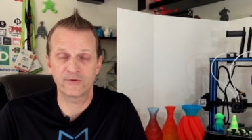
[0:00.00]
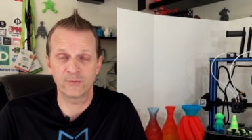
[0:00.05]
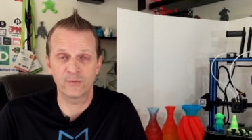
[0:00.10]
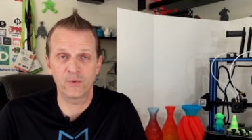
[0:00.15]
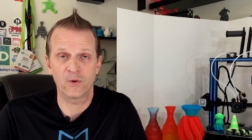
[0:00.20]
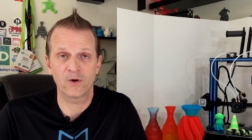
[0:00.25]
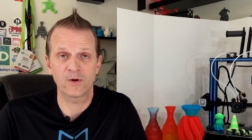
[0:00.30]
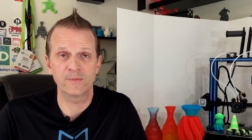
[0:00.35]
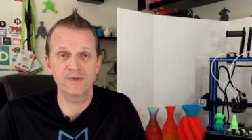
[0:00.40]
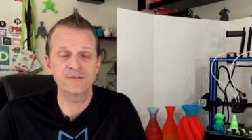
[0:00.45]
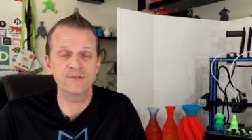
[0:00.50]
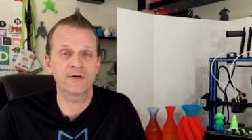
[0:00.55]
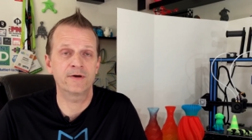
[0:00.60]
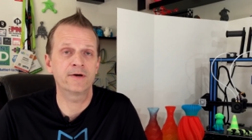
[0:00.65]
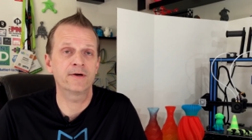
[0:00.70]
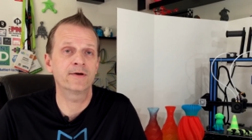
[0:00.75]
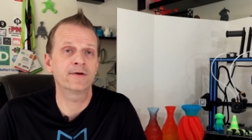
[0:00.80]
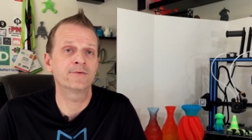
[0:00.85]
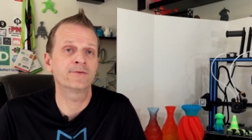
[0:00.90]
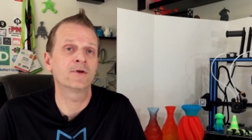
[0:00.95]
support
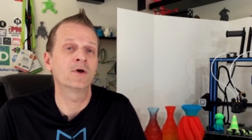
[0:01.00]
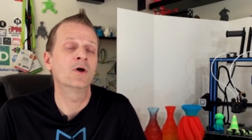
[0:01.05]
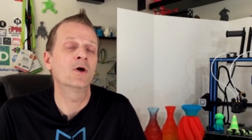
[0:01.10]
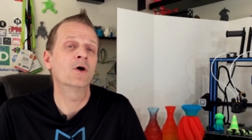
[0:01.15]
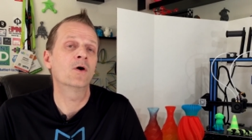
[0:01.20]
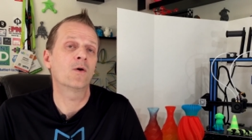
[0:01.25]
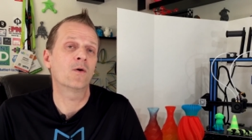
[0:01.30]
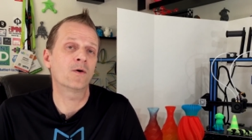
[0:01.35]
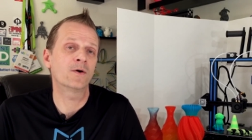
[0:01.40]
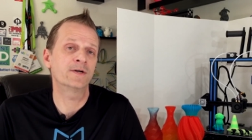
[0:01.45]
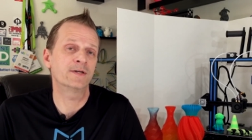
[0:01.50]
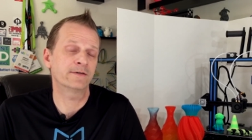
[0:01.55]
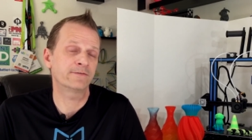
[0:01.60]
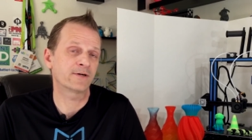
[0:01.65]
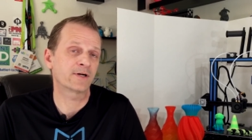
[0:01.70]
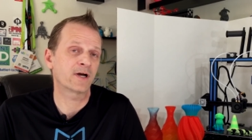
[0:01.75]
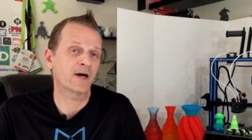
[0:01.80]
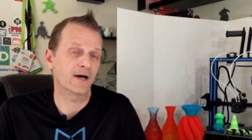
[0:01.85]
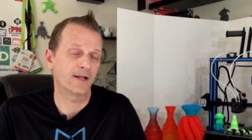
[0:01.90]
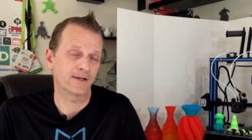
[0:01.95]
materials or
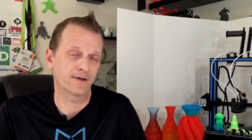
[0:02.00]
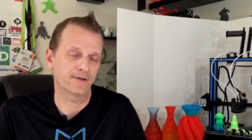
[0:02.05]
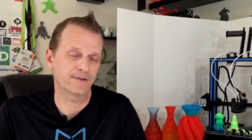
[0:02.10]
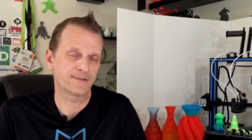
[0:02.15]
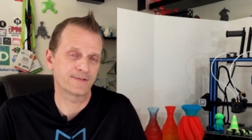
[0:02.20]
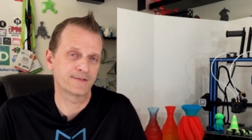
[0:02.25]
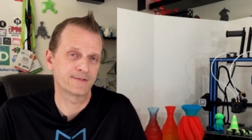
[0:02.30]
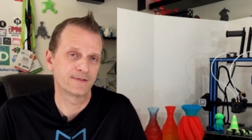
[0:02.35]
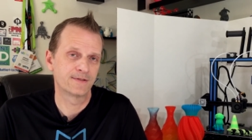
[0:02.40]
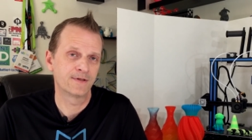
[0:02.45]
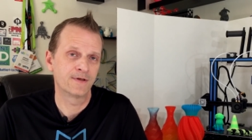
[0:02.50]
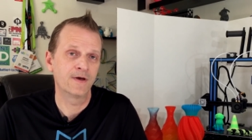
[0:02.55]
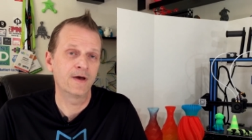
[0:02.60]
different colors.